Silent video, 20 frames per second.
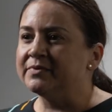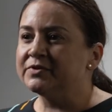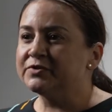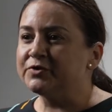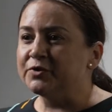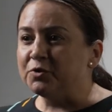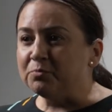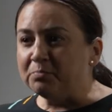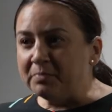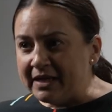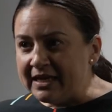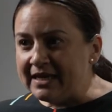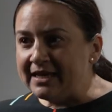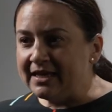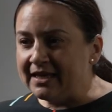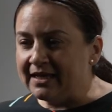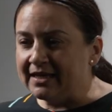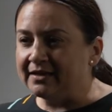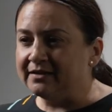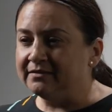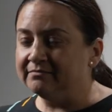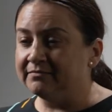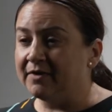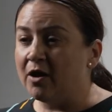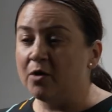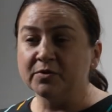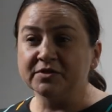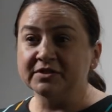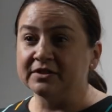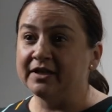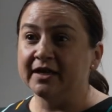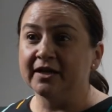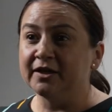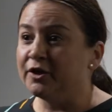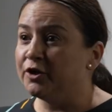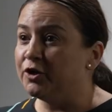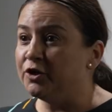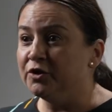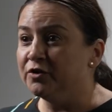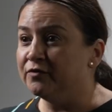So to be here, I wasn't allowed
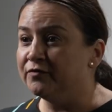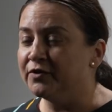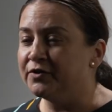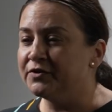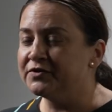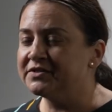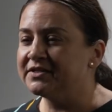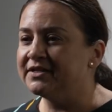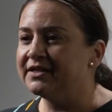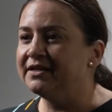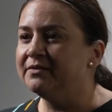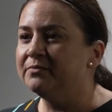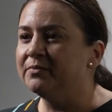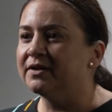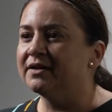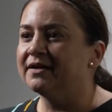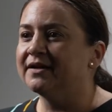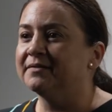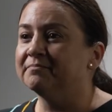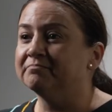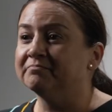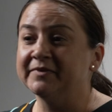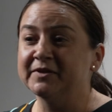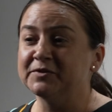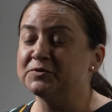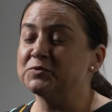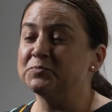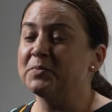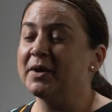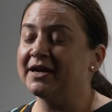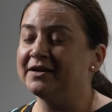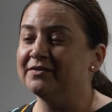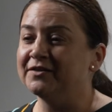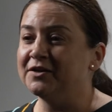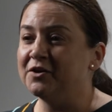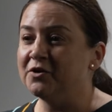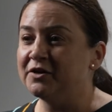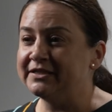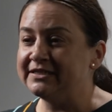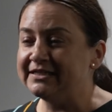to go to university when, this was back in
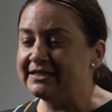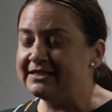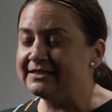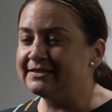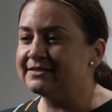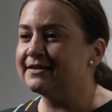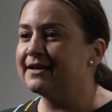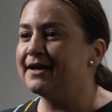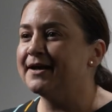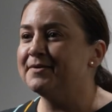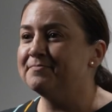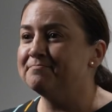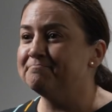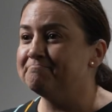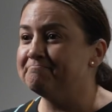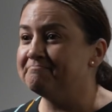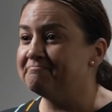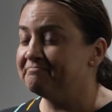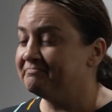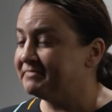the 90s,